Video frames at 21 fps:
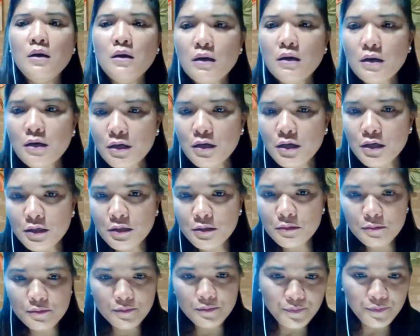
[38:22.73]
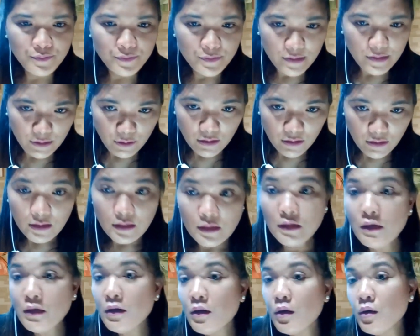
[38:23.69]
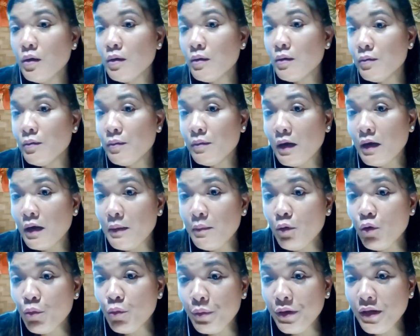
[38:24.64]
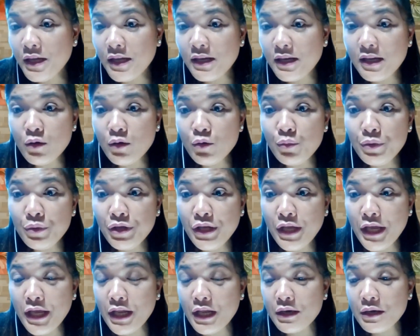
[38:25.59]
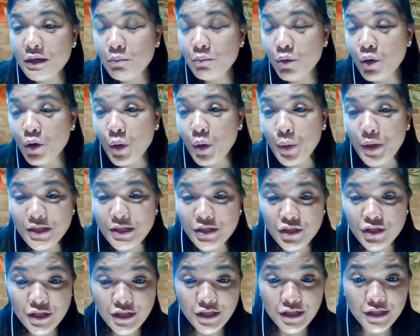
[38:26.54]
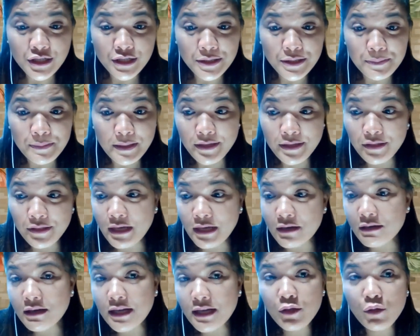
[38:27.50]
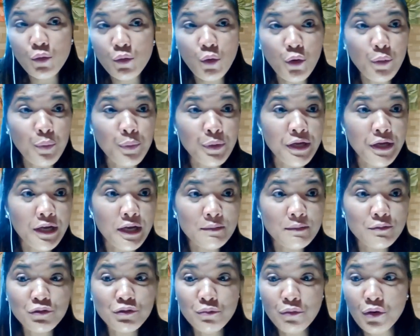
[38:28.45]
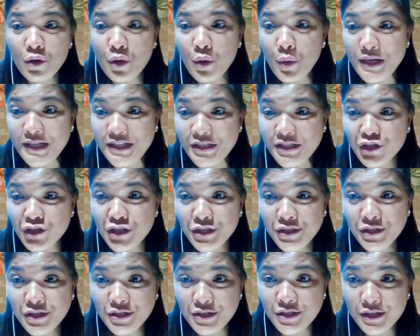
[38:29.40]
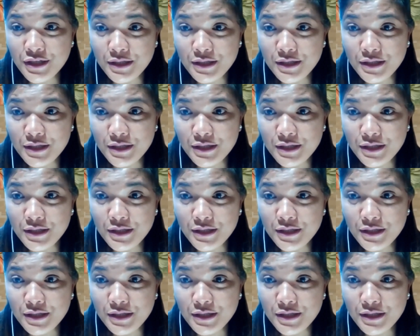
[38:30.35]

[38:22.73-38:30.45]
I'm hoping that there will be a more question. I think I'd like to open it up to more questions.